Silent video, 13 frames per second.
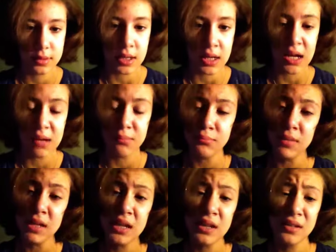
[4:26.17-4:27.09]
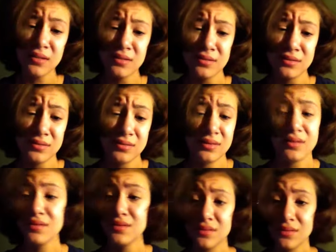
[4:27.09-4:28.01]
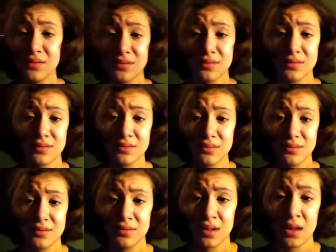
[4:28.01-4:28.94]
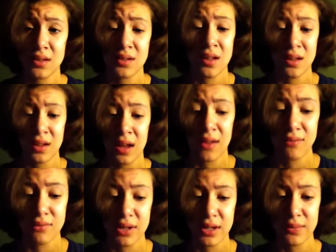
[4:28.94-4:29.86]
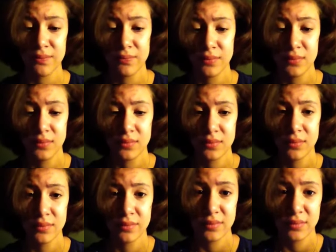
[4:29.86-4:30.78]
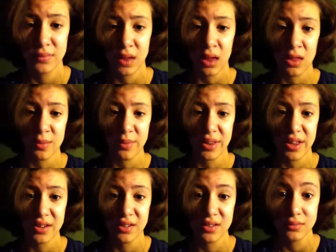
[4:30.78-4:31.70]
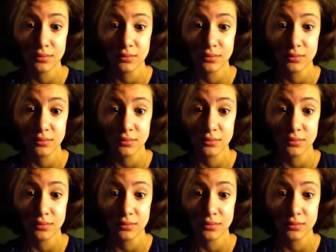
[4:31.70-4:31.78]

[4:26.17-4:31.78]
I'm me. That's all I got for you. Colorblind.